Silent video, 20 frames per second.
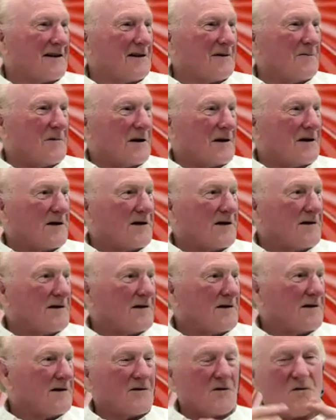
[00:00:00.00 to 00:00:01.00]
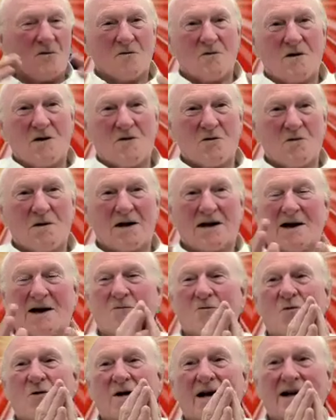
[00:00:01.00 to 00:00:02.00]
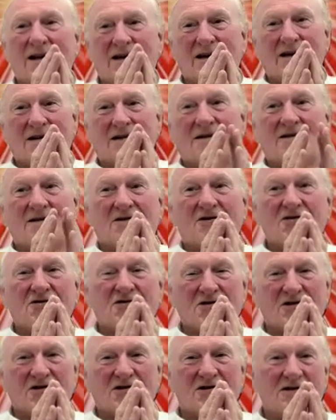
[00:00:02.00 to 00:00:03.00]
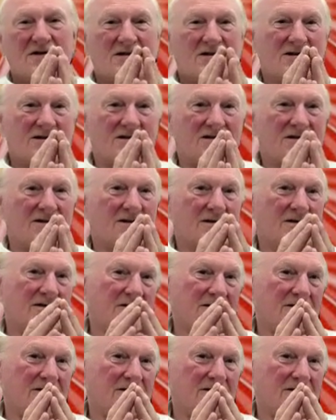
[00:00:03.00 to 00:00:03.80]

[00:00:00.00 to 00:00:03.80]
But we will become one, consciousness. Right?